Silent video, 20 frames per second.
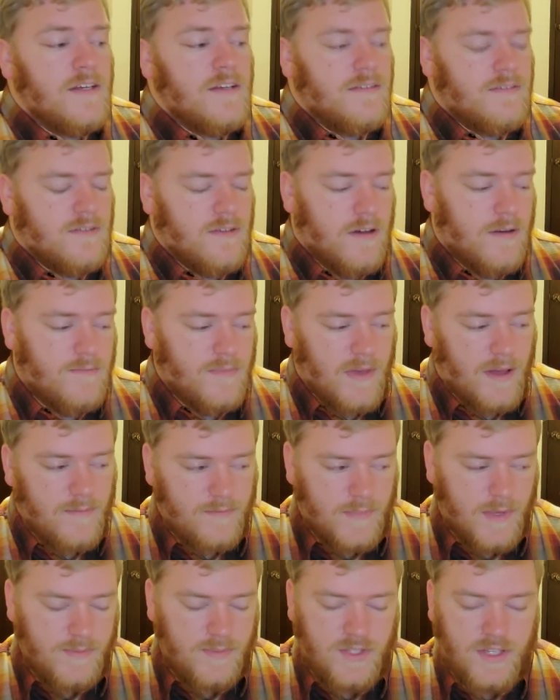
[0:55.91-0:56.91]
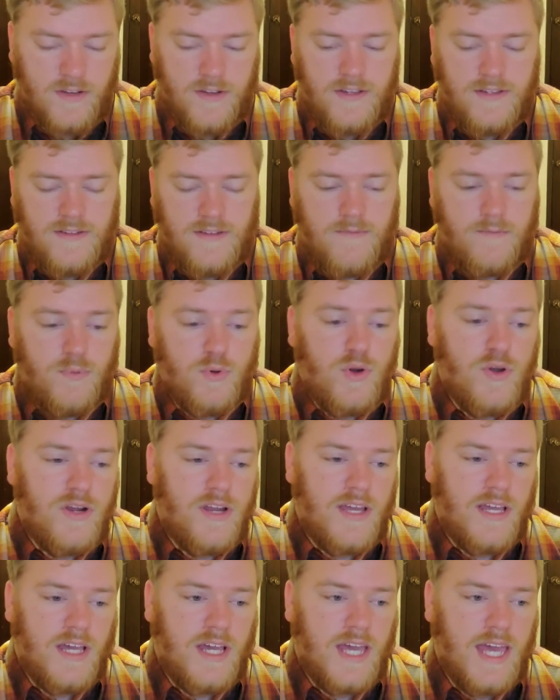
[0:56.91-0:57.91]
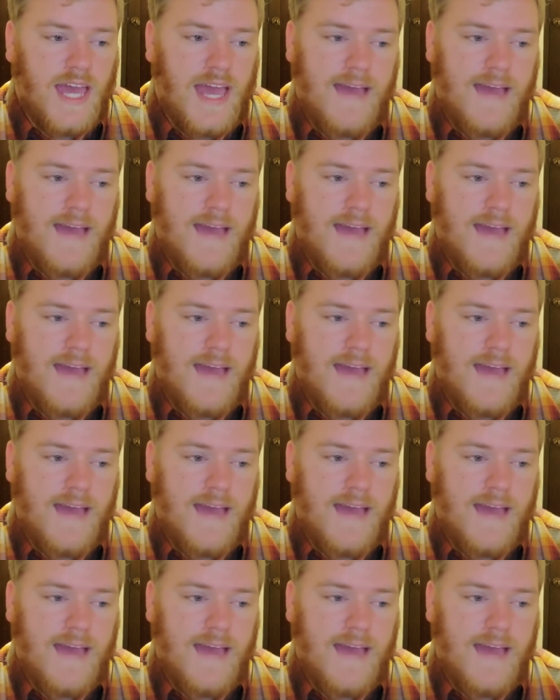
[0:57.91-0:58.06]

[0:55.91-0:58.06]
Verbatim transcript: so I'm I'm, I'm curious if putting